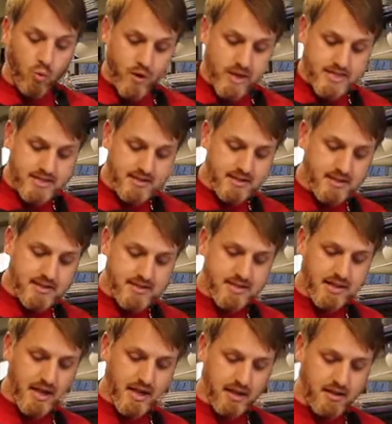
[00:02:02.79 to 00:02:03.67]
Whisk this
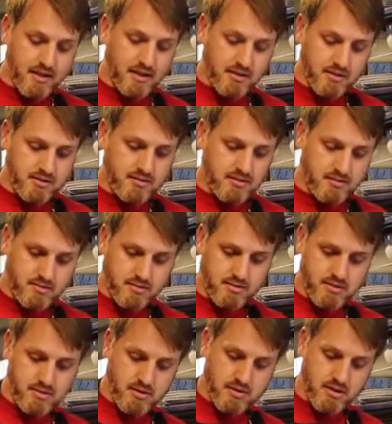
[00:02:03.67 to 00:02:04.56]
together,
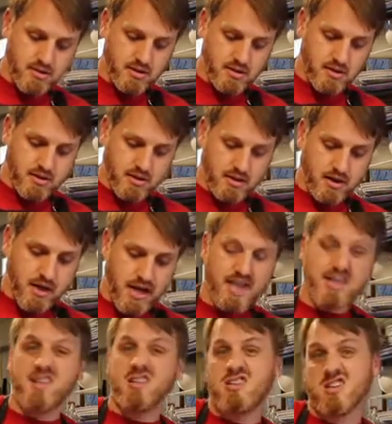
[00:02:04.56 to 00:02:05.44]

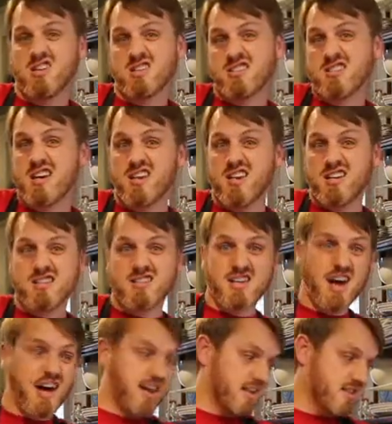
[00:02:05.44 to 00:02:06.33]
and then you can set it
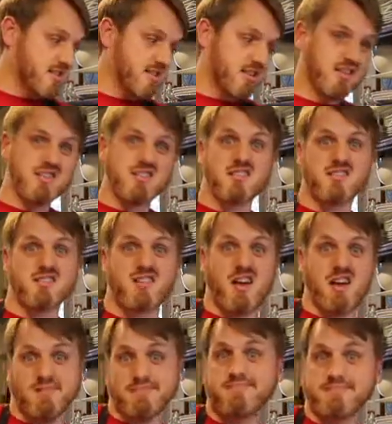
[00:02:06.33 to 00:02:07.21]
aside until this is done.